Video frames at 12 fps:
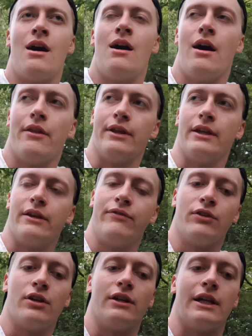I think if you
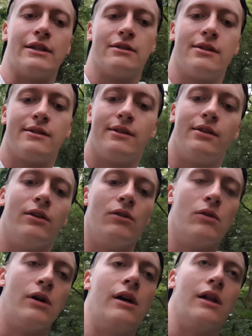can get
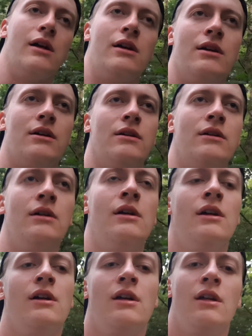to
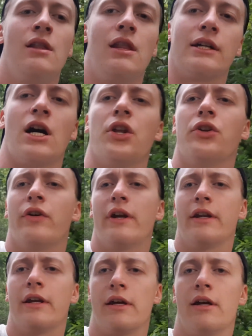like
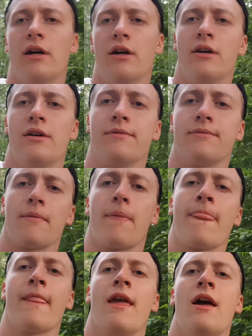
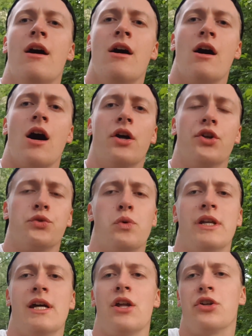
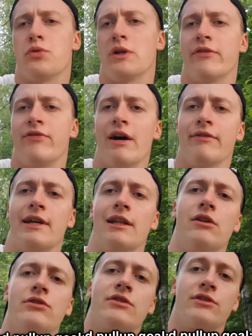120, 125
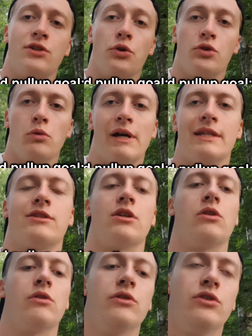kilos total weight,
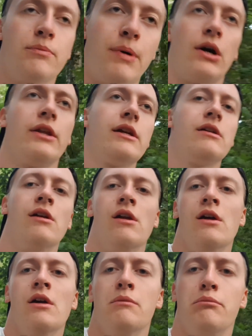so your body
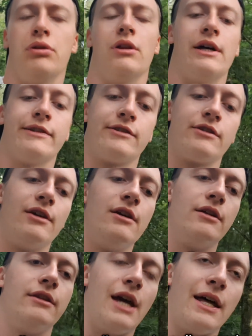plus
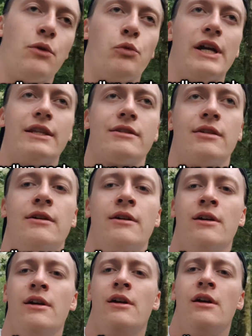the added weight,
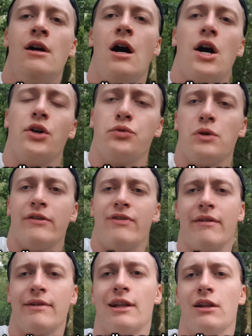
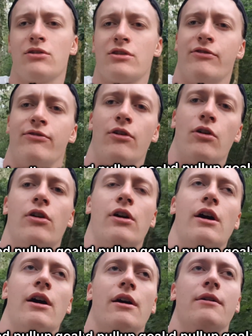125 kilos
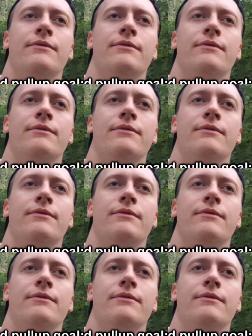for